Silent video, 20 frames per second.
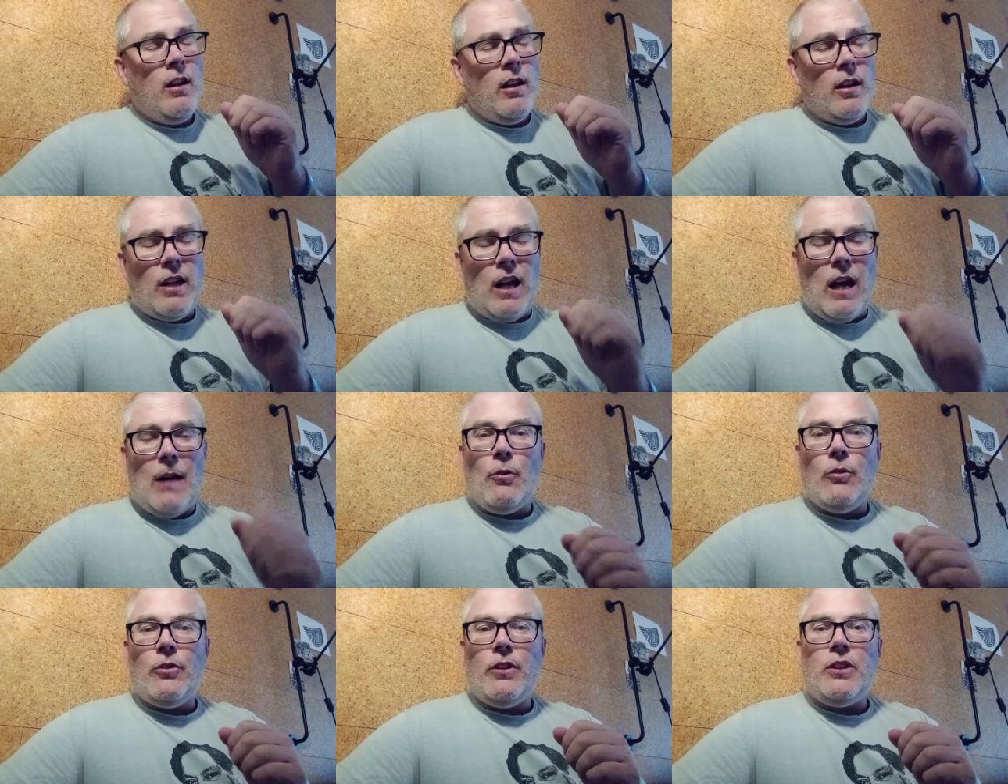
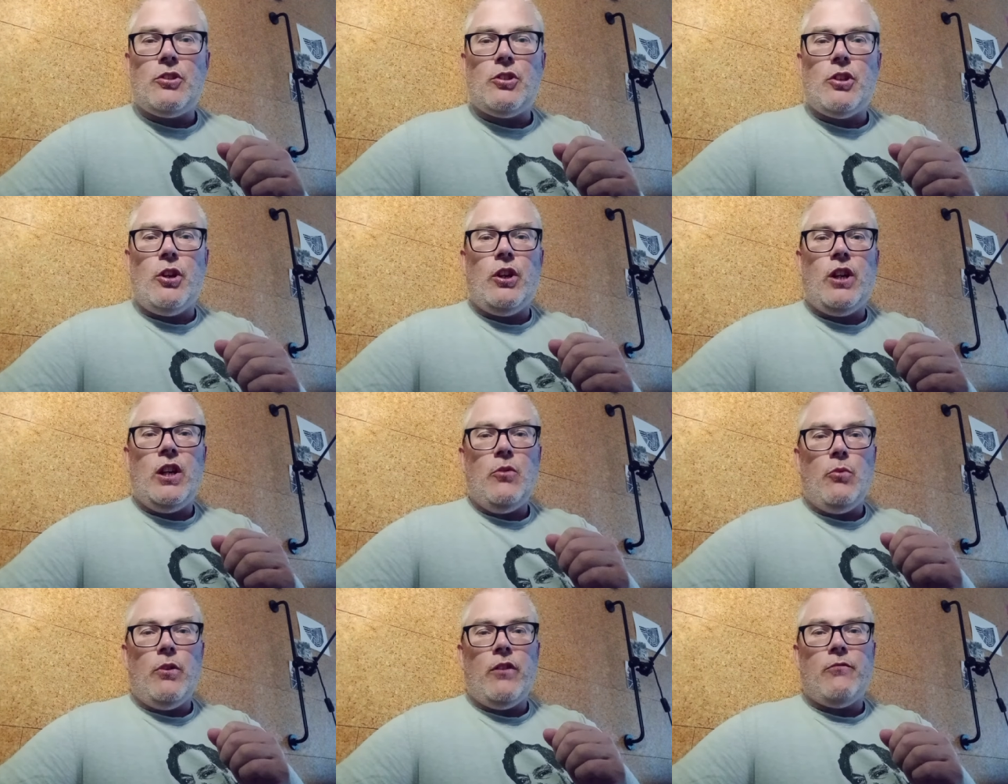Come on this journey
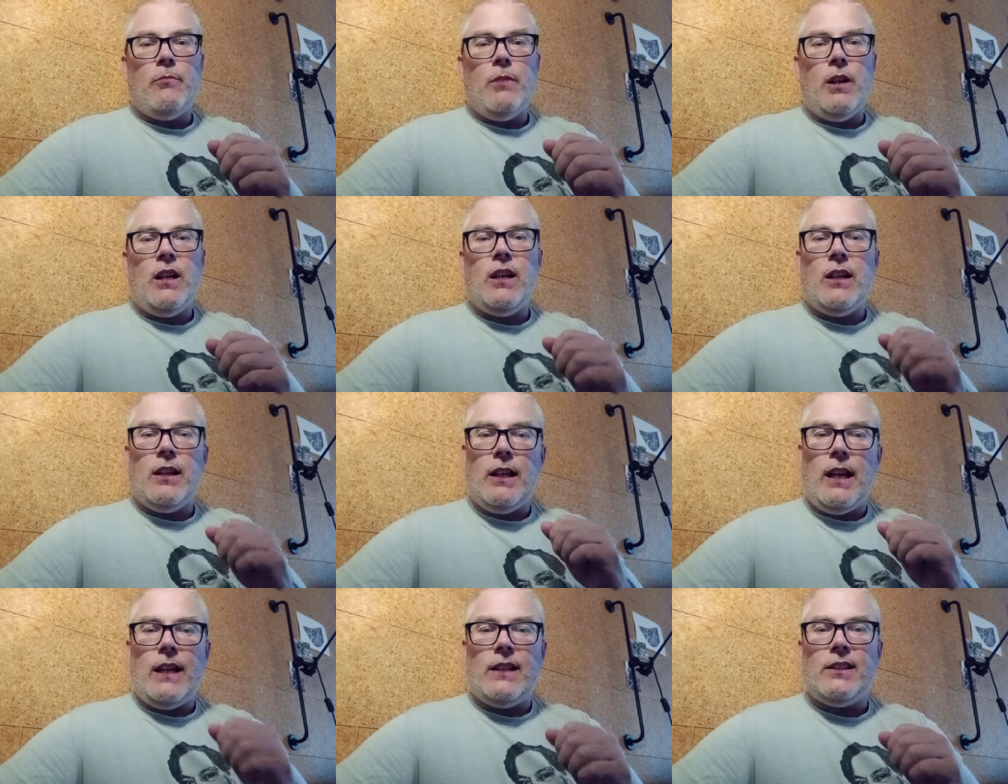with me,
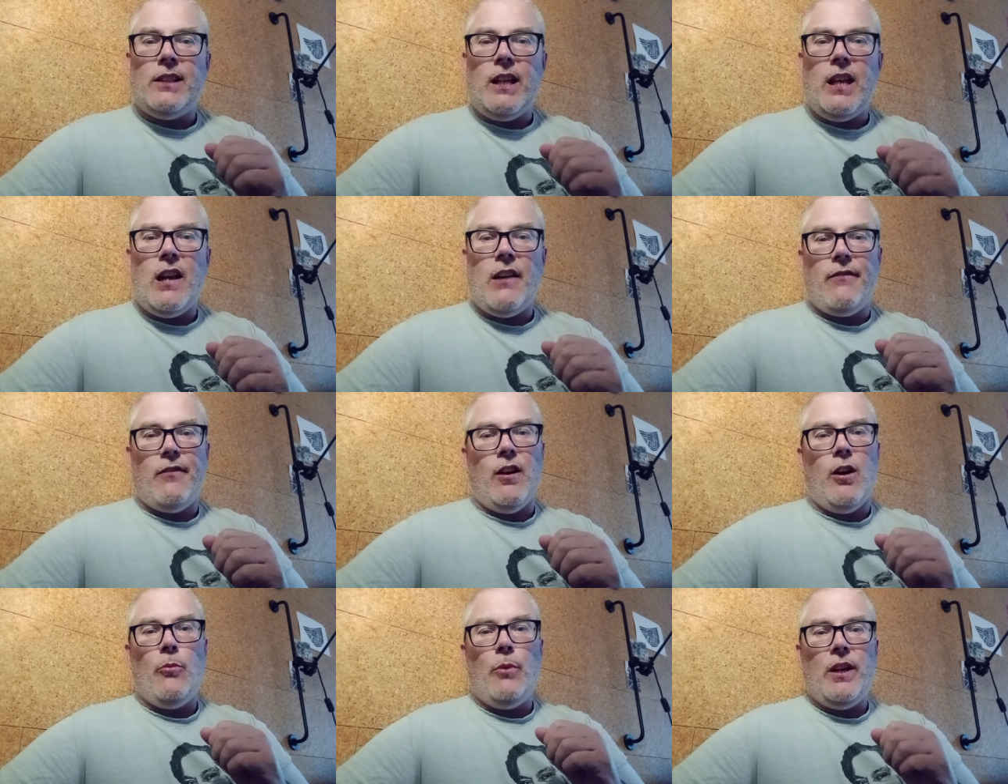and let's see how
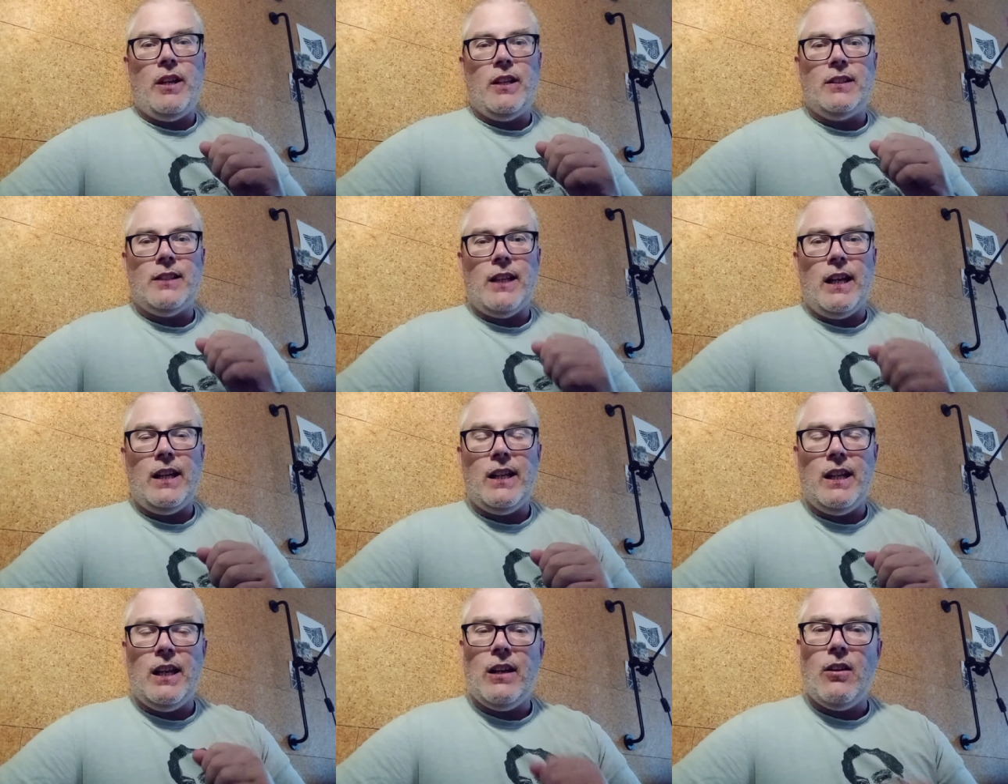far we can
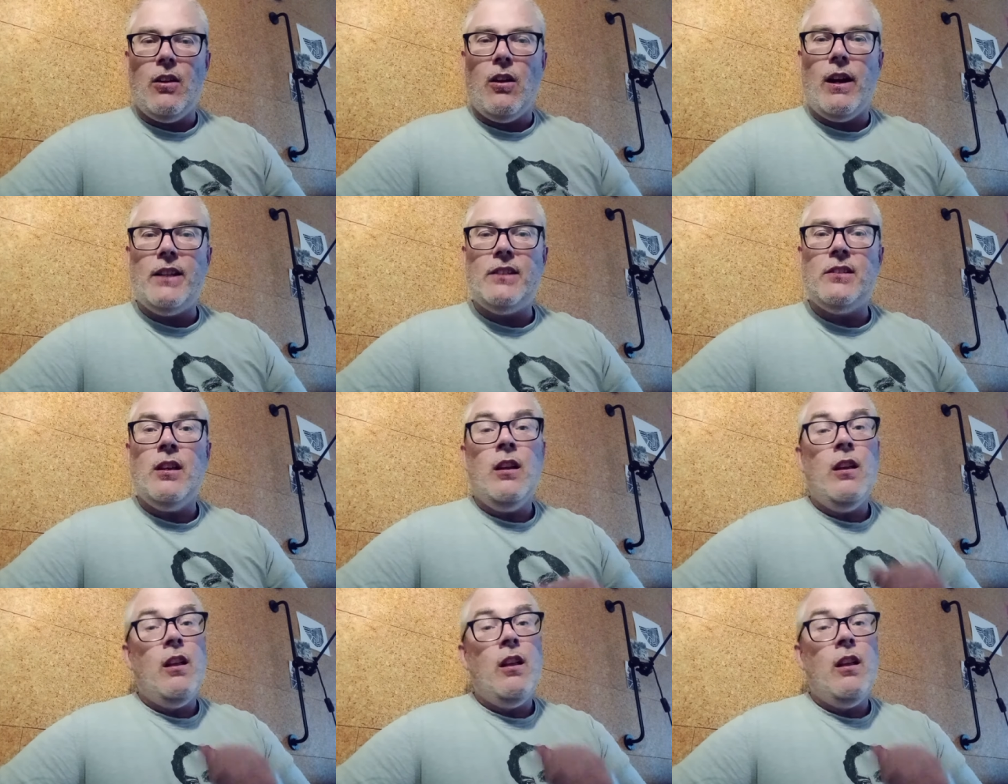take it, guys.